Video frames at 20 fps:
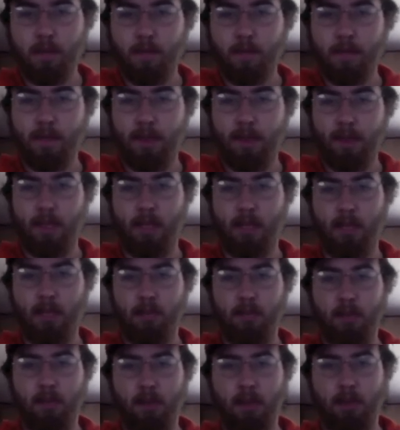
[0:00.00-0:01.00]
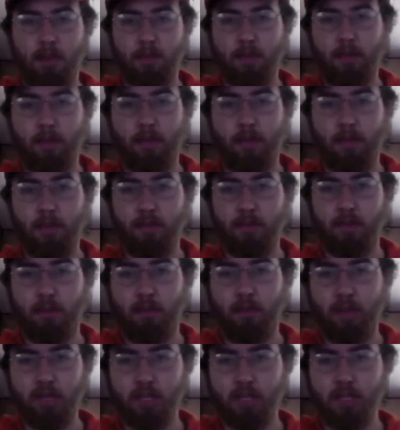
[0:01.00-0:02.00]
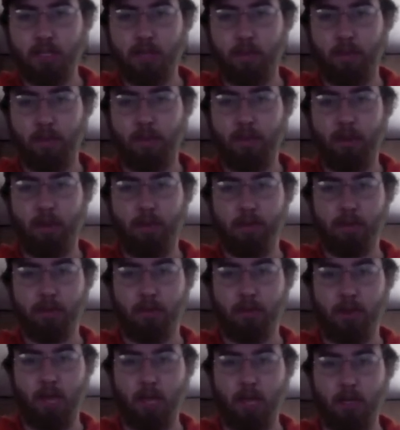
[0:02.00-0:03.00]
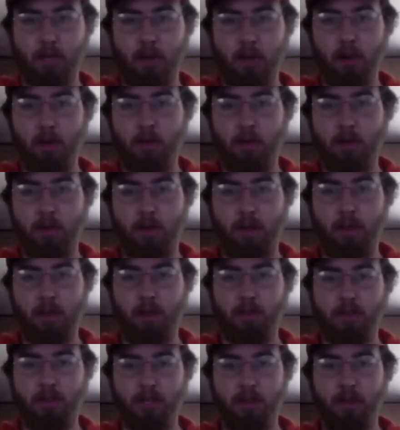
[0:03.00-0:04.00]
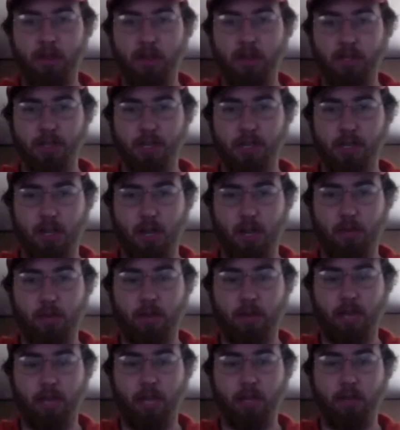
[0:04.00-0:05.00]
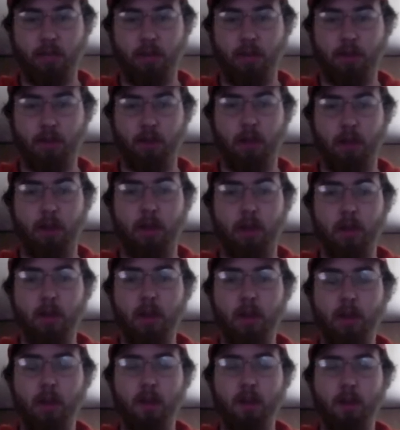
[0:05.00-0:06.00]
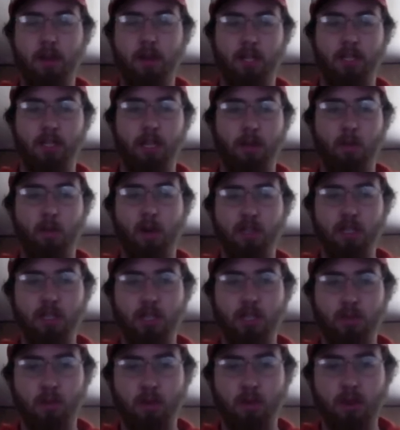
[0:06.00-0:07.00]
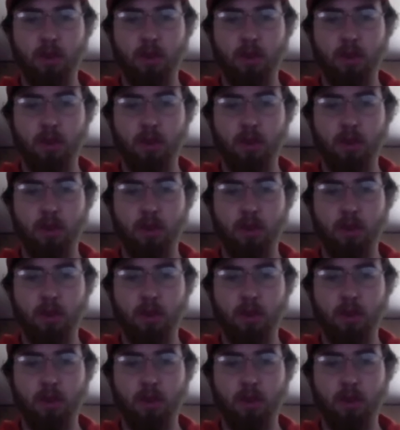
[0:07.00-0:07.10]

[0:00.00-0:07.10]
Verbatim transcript: and it's one of my favorites for other reasons, but my favorite episode of Kanto and of the series just to come on my Kanto Marathon gonna say, watch this one.